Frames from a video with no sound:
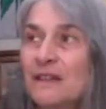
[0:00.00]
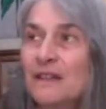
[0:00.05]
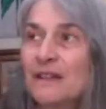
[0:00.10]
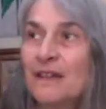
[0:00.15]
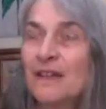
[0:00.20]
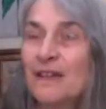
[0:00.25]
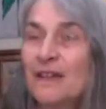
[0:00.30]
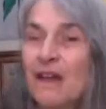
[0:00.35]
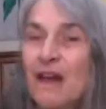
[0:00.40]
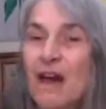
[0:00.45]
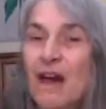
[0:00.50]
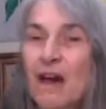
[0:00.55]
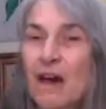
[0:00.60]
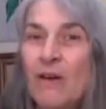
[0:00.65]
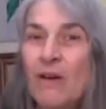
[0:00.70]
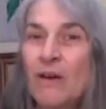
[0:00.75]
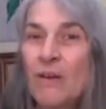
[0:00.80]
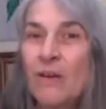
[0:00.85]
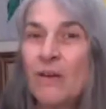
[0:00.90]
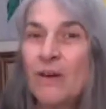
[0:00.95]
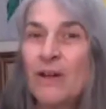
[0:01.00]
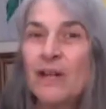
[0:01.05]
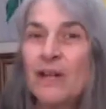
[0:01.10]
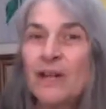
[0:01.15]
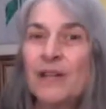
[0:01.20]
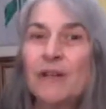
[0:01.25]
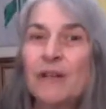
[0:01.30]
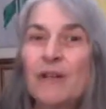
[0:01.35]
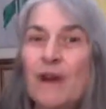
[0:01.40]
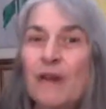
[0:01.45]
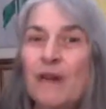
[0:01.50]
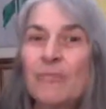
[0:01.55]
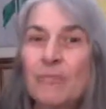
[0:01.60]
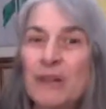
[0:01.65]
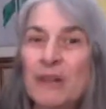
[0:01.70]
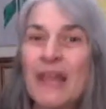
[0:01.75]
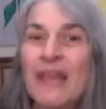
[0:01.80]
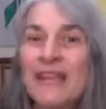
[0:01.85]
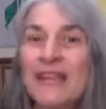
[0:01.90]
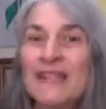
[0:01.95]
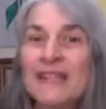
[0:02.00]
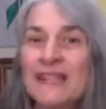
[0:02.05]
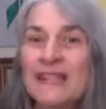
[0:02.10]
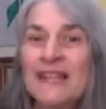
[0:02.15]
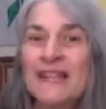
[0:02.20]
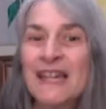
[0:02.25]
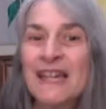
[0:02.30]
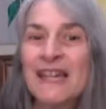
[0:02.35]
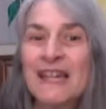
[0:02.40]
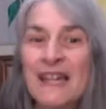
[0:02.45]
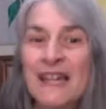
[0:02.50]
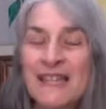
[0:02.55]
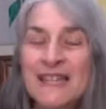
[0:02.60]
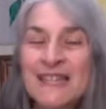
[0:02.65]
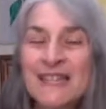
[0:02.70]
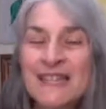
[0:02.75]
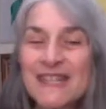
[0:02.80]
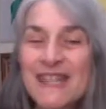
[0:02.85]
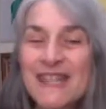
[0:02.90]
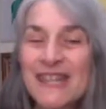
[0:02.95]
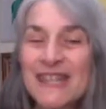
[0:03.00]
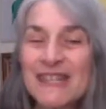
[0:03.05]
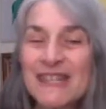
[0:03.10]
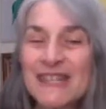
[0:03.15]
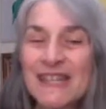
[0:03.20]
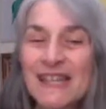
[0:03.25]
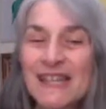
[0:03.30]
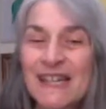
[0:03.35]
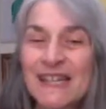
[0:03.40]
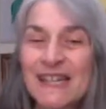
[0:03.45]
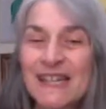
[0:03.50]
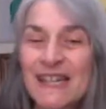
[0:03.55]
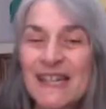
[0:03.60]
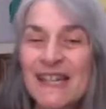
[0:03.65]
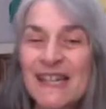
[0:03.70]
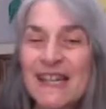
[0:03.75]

Yo, you are blatantly addicted